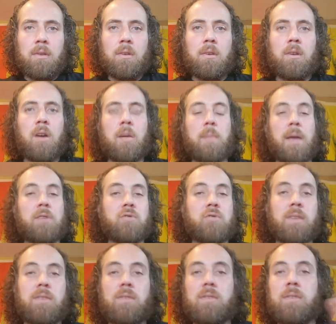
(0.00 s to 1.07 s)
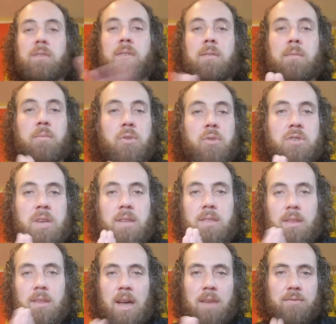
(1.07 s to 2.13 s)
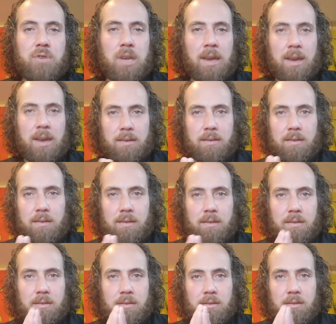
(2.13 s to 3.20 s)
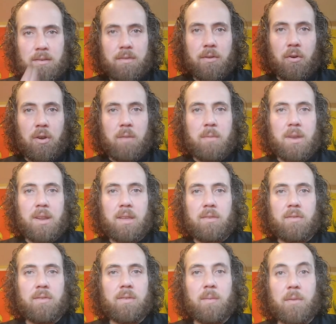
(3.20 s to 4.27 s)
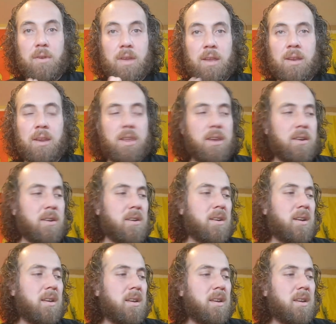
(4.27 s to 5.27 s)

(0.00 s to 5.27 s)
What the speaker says: all right, Patriots, appreciate the live chat. 30 minutes. I'm going to end it here.